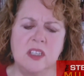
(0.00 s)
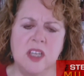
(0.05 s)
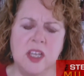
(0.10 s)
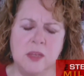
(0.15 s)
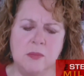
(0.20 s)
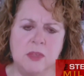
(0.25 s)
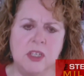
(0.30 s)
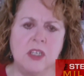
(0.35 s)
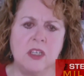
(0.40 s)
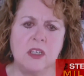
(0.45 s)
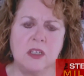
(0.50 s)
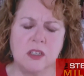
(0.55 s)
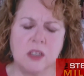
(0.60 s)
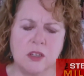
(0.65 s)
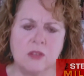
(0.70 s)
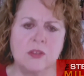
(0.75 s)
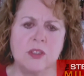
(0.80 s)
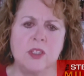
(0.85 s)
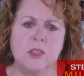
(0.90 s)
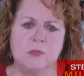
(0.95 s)
Amy
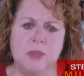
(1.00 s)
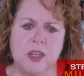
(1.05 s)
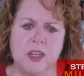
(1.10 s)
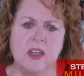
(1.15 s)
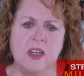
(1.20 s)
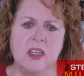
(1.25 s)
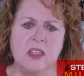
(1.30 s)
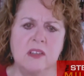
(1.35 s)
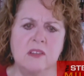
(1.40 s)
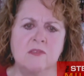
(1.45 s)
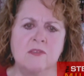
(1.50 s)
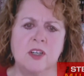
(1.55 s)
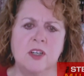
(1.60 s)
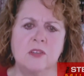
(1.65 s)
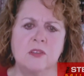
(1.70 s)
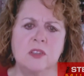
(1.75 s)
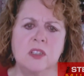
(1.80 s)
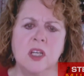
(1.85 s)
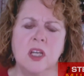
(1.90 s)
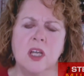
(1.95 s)
Coney Barrett
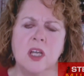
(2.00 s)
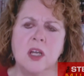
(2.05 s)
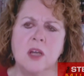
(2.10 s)
vote. Yeah.